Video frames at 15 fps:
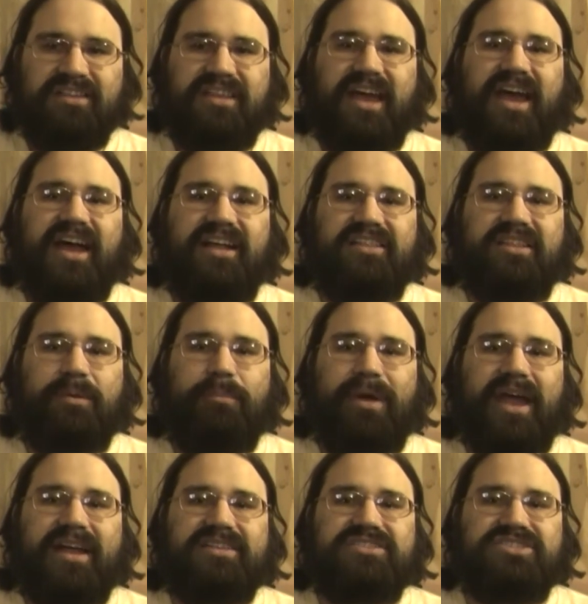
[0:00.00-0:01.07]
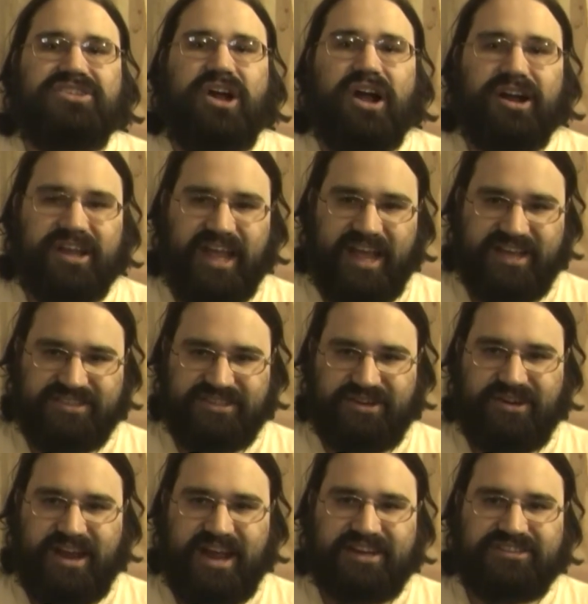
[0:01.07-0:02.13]
that the band
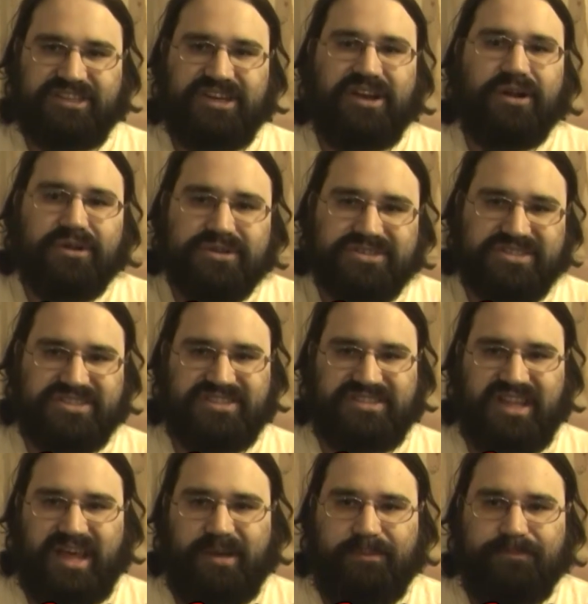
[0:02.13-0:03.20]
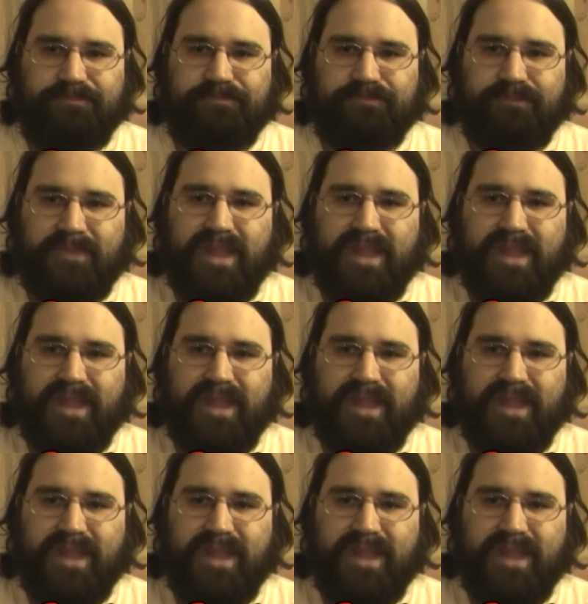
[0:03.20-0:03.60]
Stargazer actually notices them.